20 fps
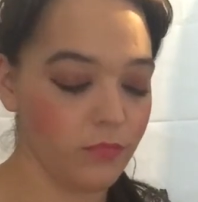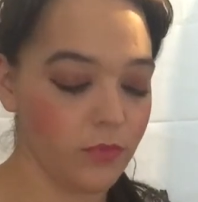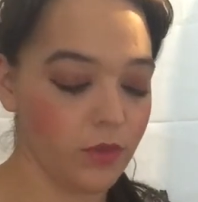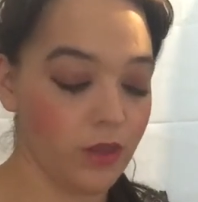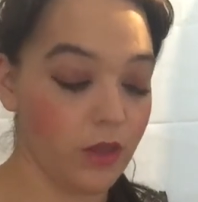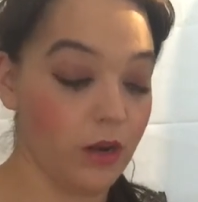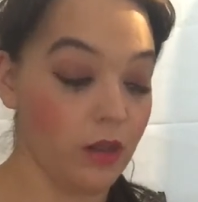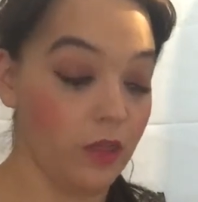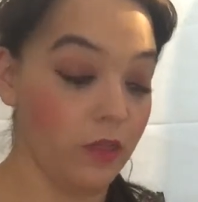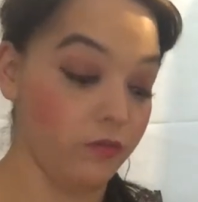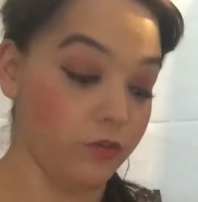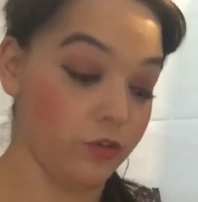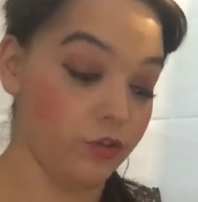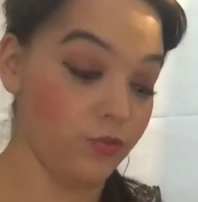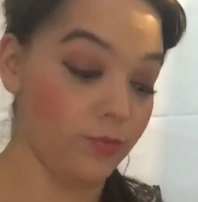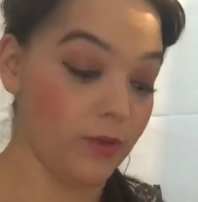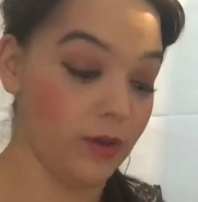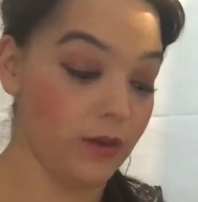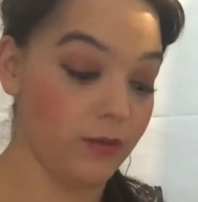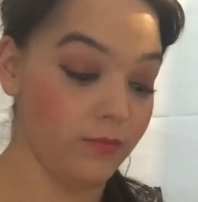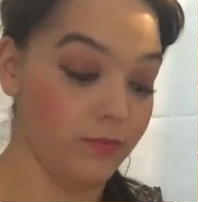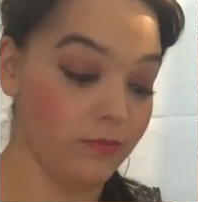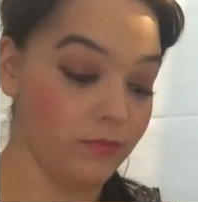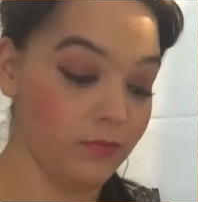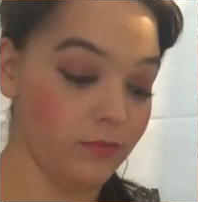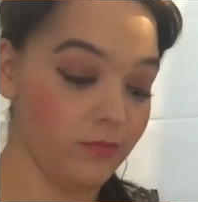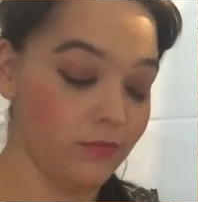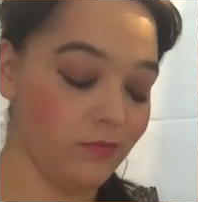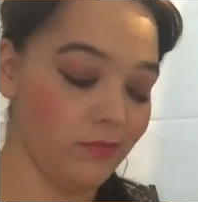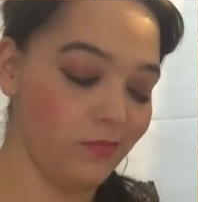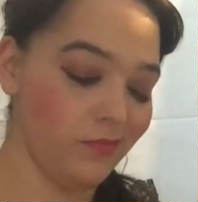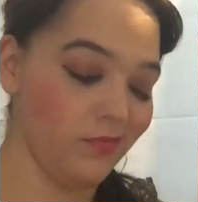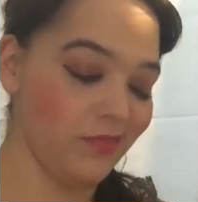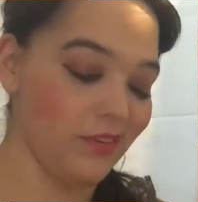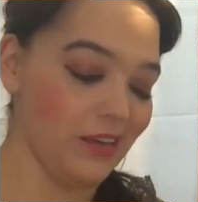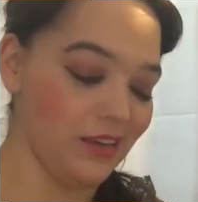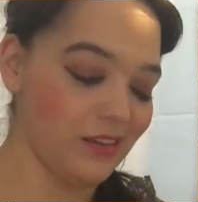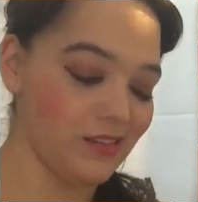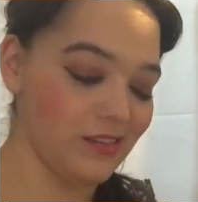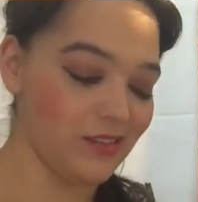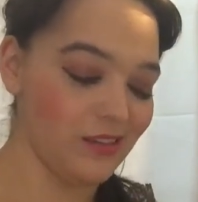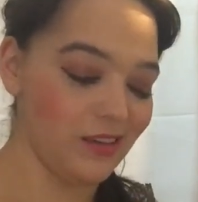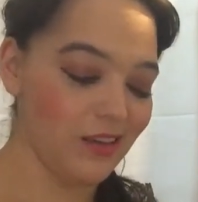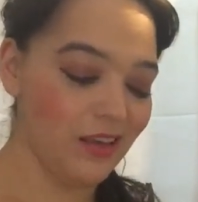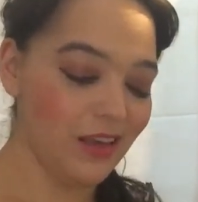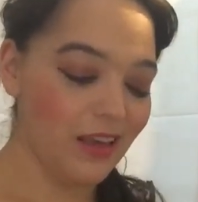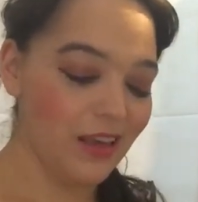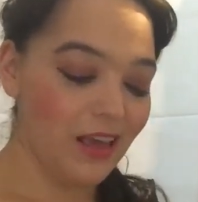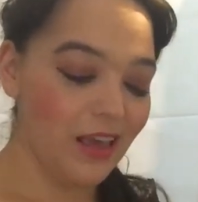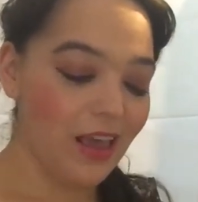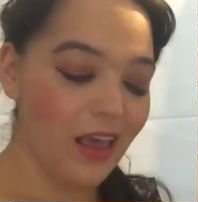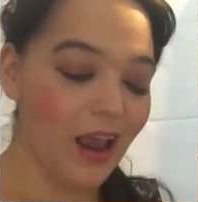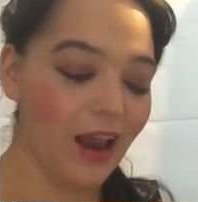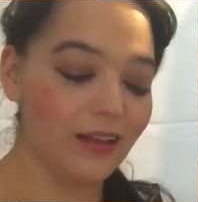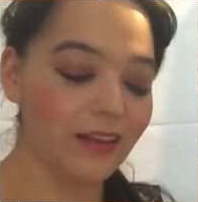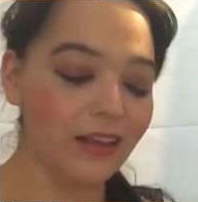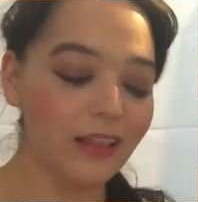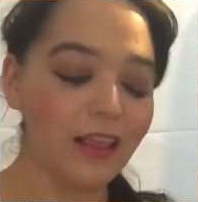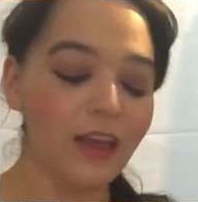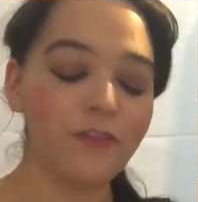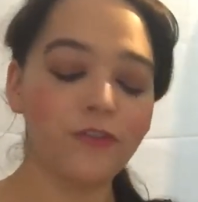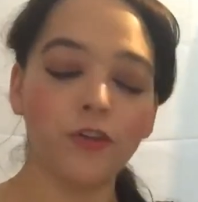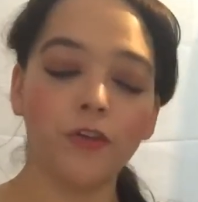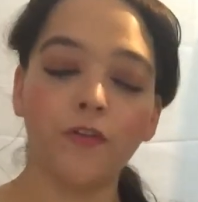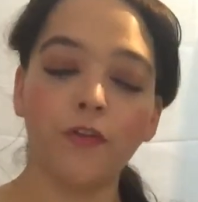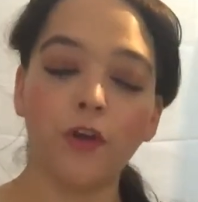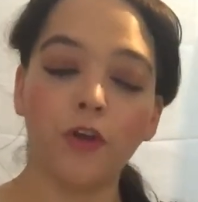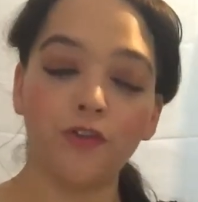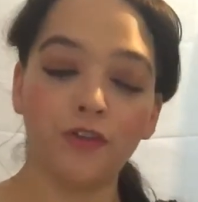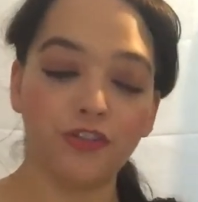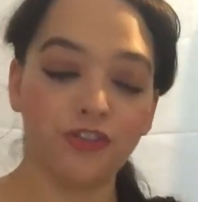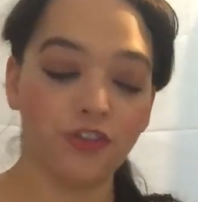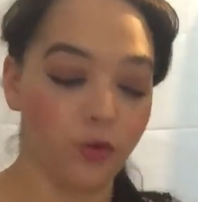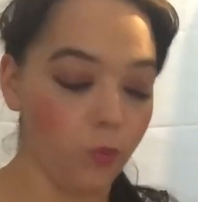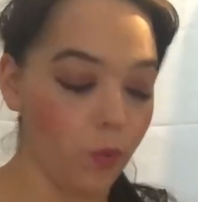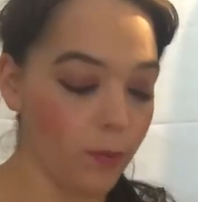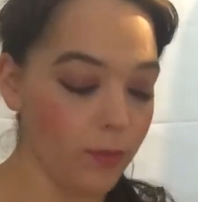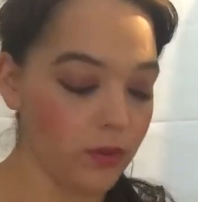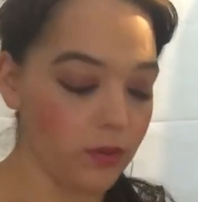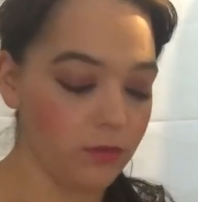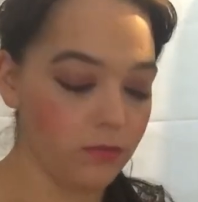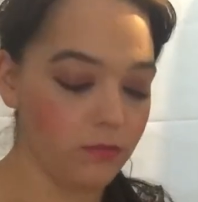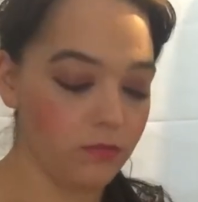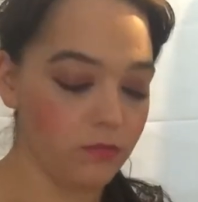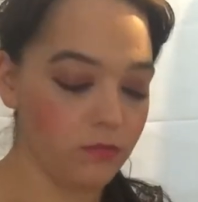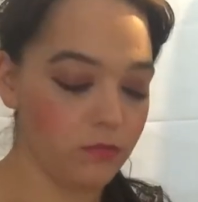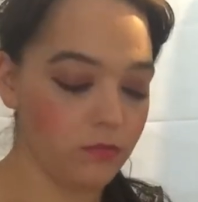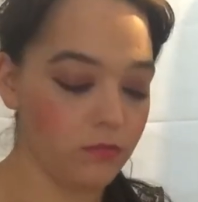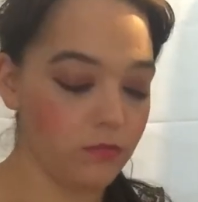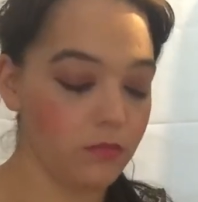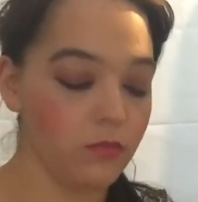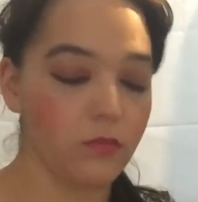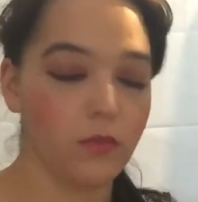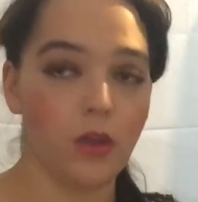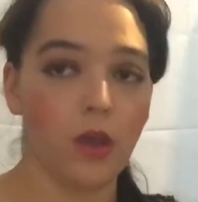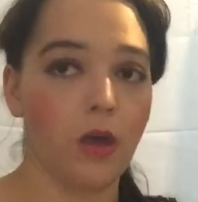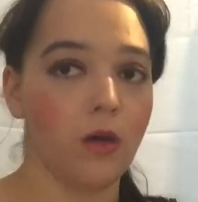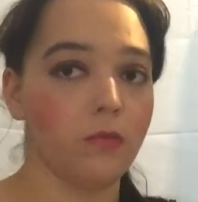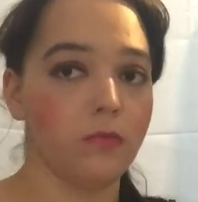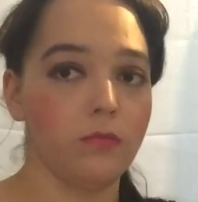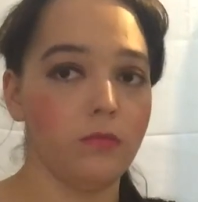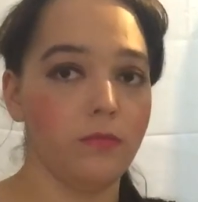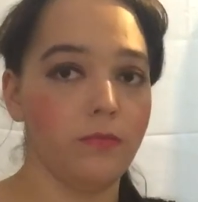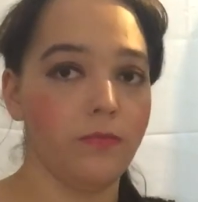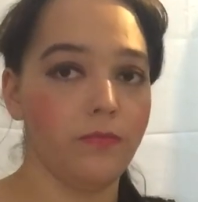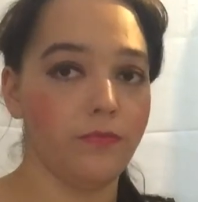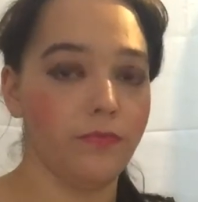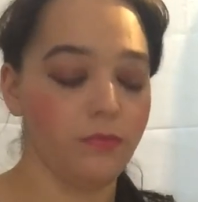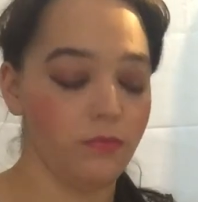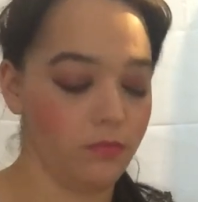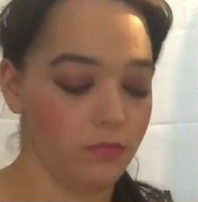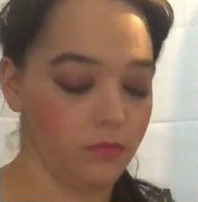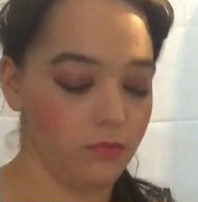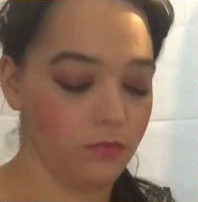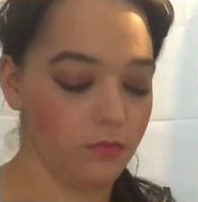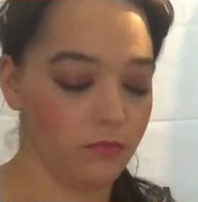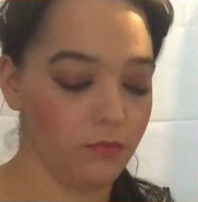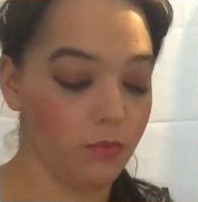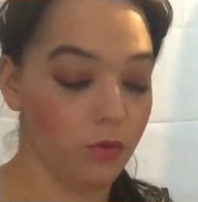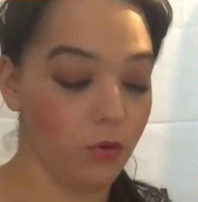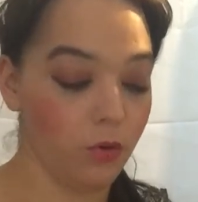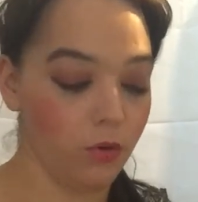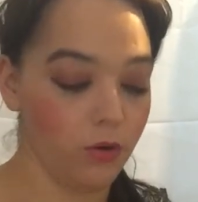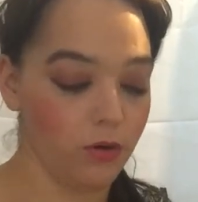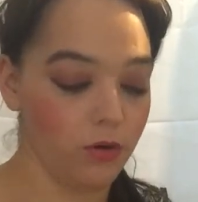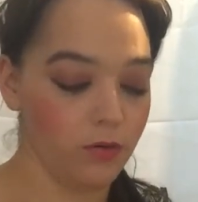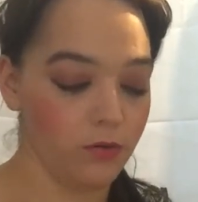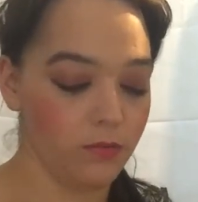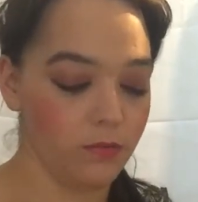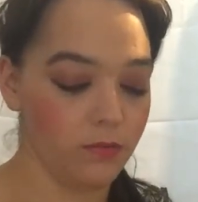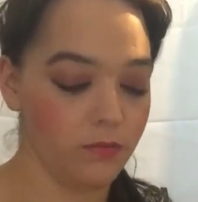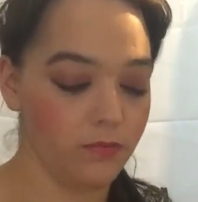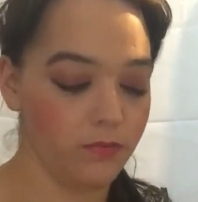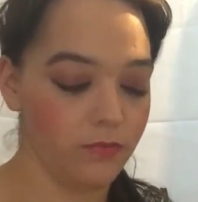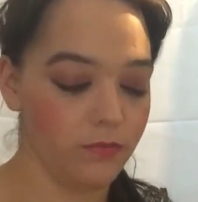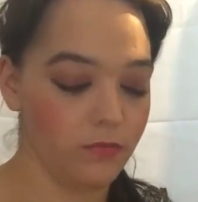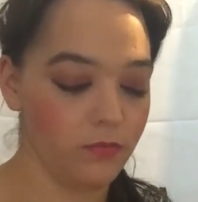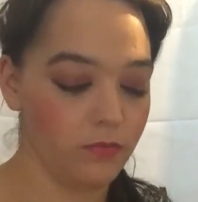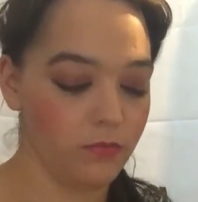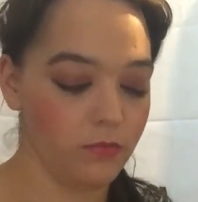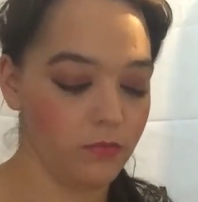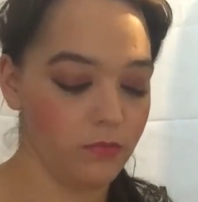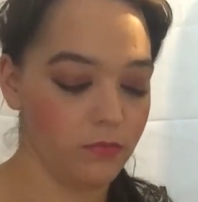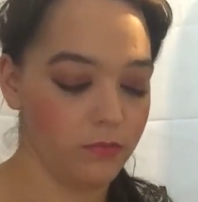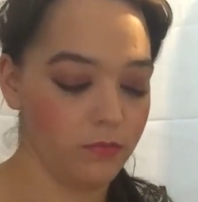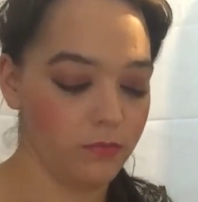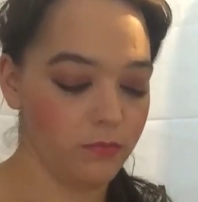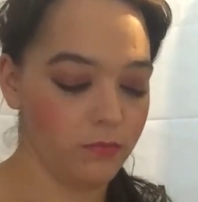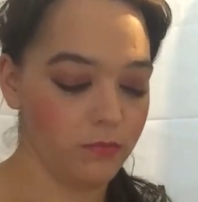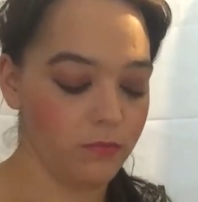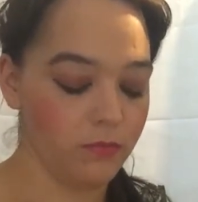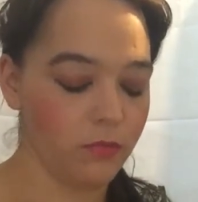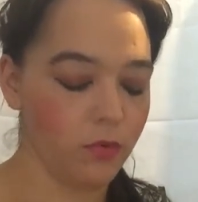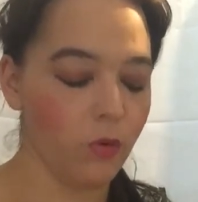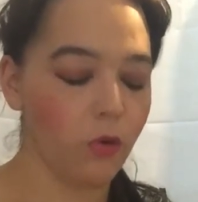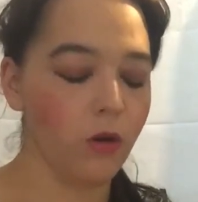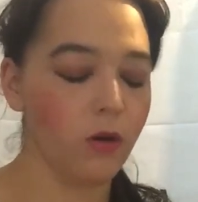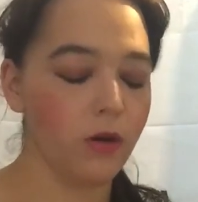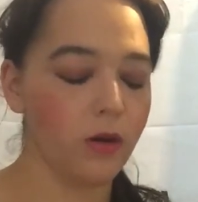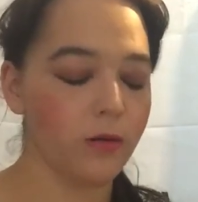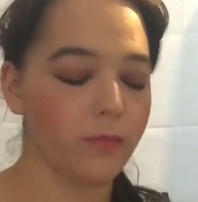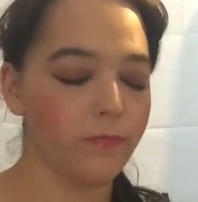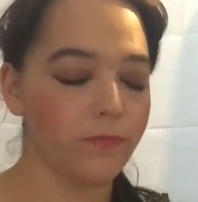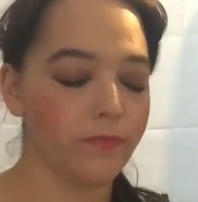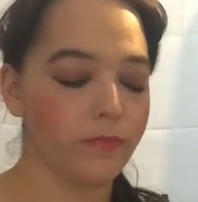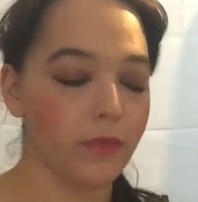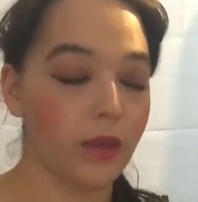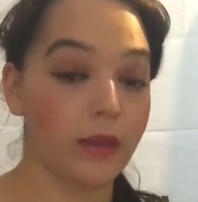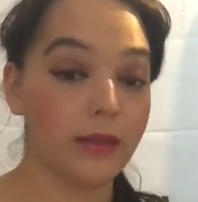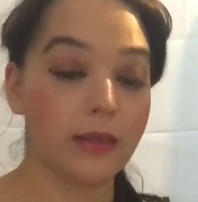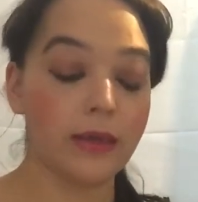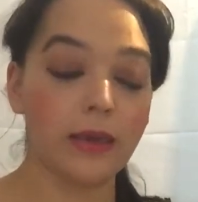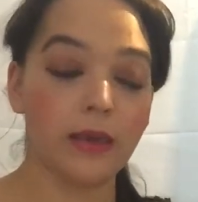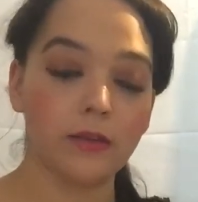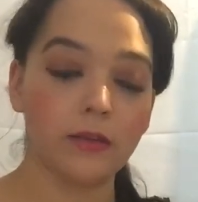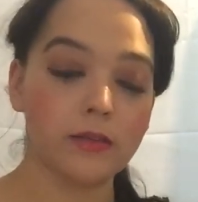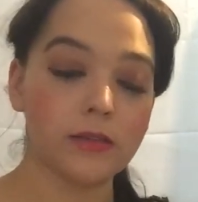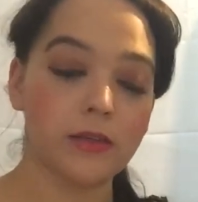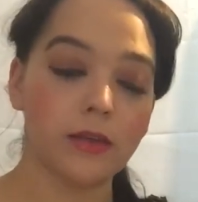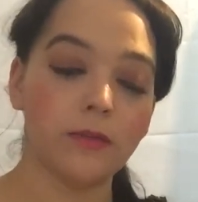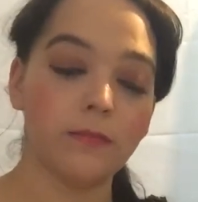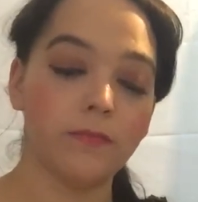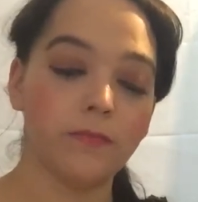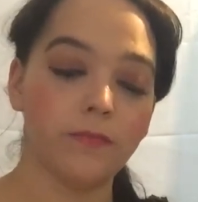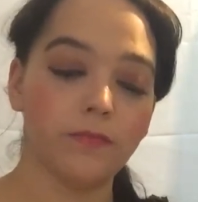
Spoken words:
Another rich man? Yes. And he left you for a richer woman? No. Poor. Poor, and it killed him.